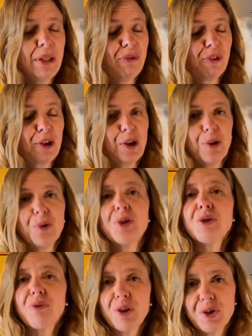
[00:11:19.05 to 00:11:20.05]
for you
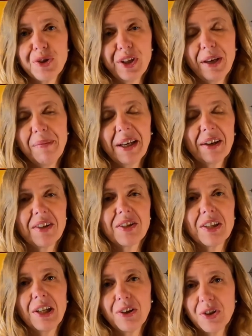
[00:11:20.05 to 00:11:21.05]
diversity, because
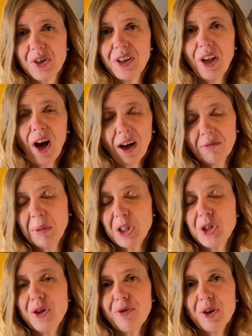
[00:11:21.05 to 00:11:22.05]
there is not much
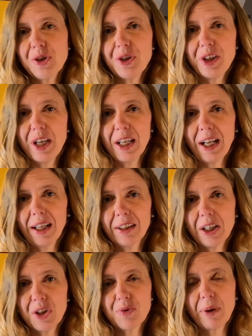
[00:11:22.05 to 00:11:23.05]
diversity in
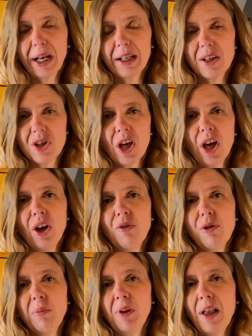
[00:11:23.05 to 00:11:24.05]
Highlands Ranch.
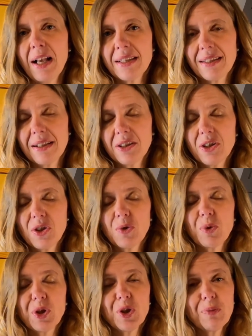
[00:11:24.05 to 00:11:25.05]
From the last census,
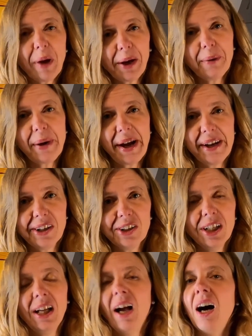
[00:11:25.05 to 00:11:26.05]
which has been a while,
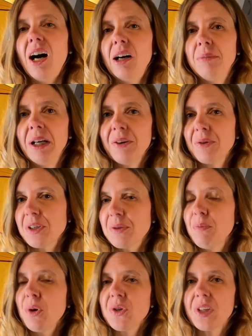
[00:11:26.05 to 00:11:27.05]
it was
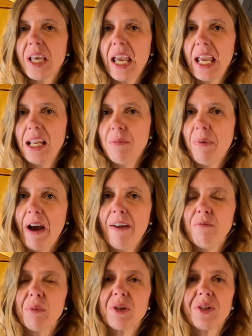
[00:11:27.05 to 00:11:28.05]
mostly
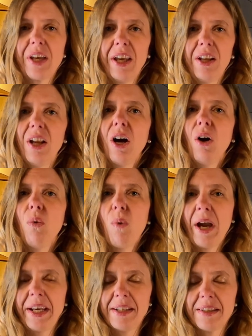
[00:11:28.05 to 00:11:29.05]
85%
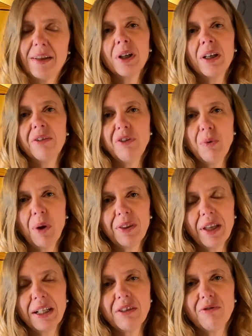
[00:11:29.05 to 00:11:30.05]
white. If you want
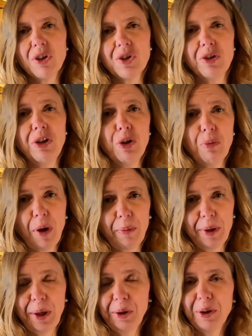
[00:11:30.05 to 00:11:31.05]
that diversity, you're probably
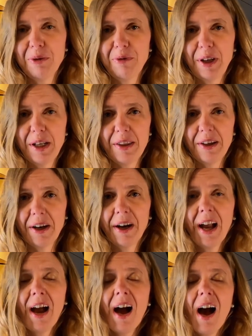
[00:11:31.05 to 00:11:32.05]
not going to find it there.
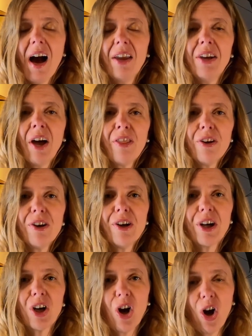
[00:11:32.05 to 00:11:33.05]
Another
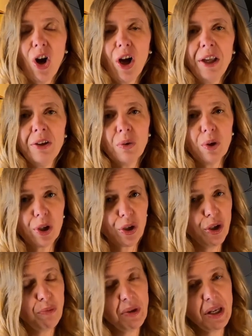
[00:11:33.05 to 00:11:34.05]
con, or could be